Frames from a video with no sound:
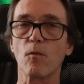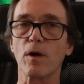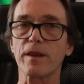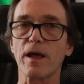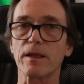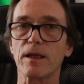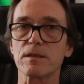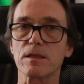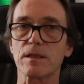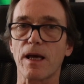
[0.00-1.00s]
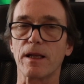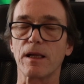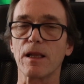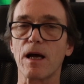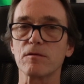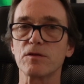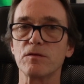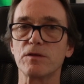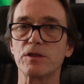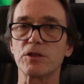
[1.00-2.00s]
What that does is that allows
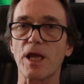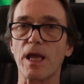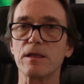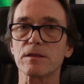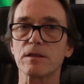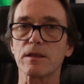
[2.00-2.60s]
you to change